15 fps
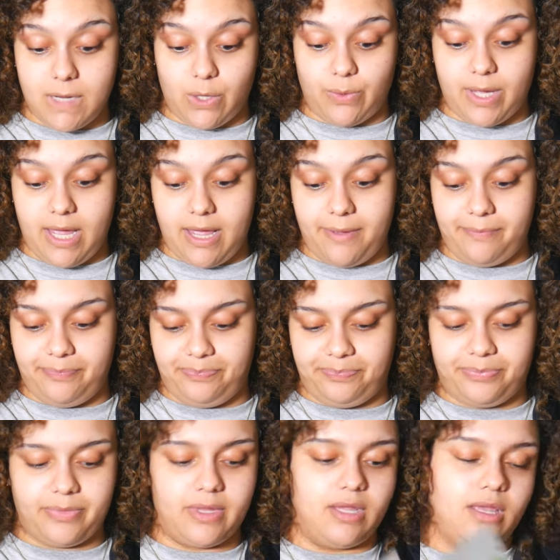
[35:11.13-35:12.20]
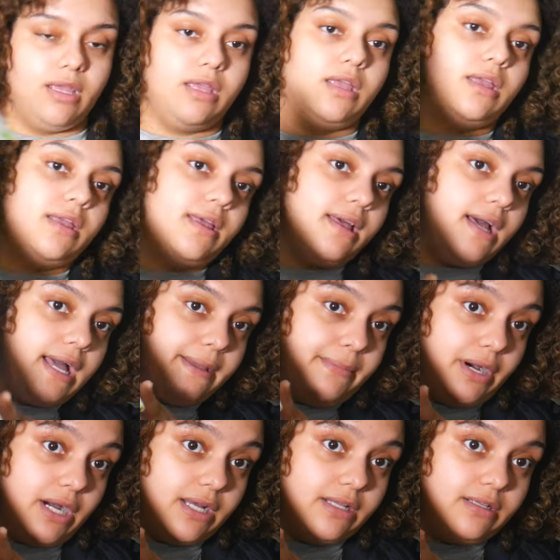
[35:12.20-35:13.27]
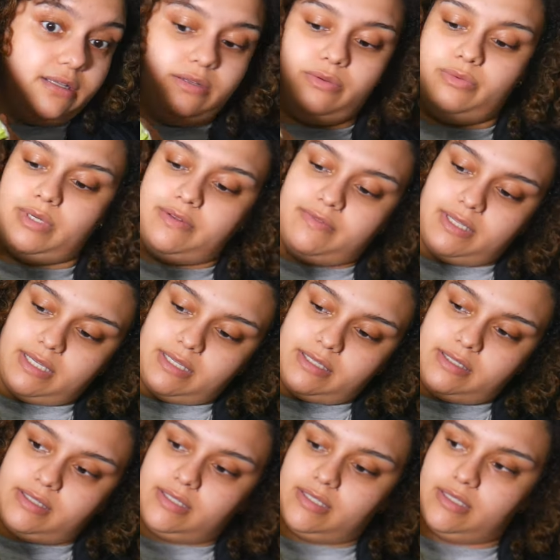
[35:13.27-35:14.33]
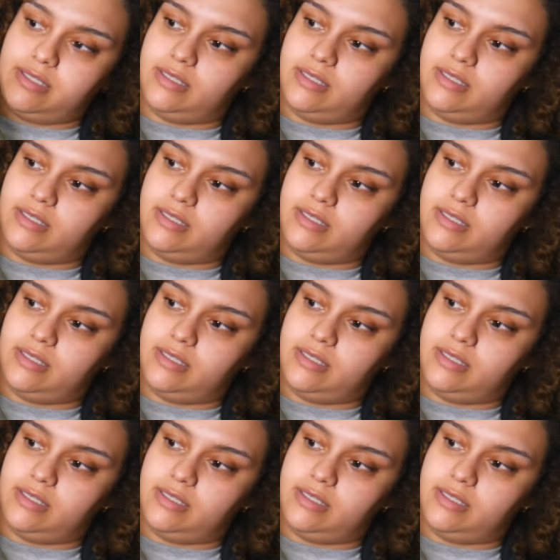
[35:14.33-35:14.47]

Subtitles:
Okay. I bought one of these.